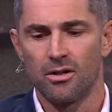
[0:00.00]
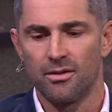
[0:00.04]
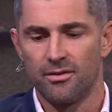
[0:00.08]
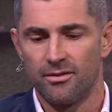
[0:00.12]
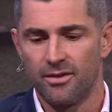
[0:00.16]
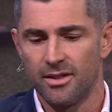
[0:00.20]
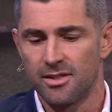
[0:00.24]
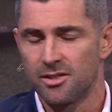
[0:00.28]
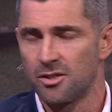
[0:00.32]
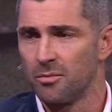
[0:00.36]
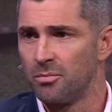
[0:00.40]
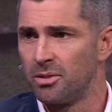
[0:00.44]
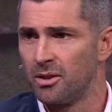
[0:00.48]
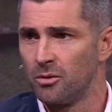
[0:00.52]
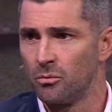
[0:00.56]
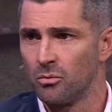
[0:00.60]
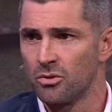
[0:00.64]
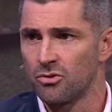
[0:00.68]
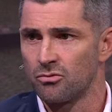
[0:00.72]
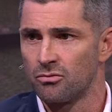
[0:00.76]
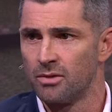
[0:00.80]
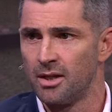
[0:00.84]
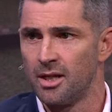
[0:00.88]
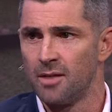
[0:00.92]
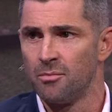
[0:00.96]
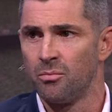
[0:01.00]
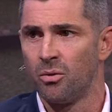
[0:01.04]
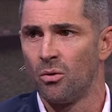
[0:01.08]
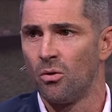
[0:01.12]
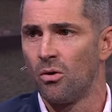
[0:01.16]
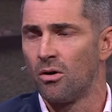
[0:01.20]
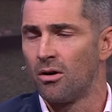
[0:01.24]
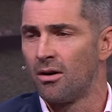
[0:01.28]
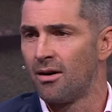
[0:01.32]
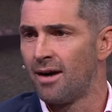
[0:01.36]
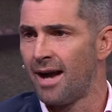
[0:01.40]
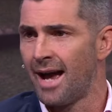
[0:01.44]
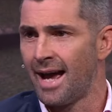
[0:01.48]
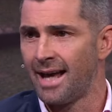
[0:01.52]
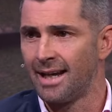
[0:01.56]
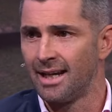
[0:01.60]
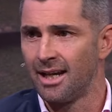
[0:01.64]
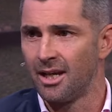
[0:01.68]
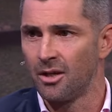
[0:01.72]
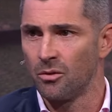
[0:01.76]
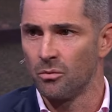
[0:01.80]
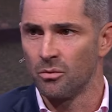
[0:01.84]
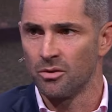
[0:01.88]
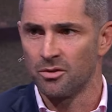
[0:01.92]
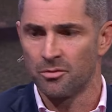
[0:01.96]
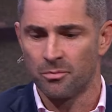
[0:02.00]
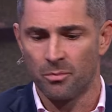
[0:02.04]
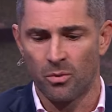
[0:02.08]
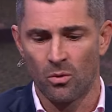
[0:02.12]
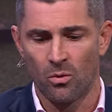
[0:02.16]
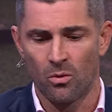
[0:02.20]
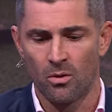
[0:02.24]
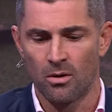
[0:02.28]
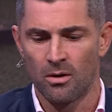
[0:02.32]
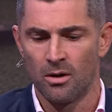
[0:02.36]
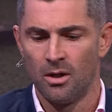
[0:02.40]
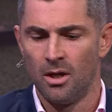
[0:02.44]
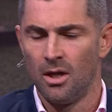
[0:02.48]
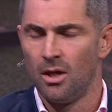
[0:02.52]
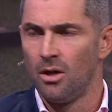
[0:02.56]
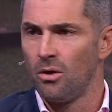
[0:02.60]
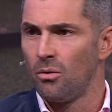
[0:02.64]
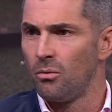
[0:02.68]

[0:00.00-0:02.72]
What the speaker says: Our discipline was really poor. Our handling was poor.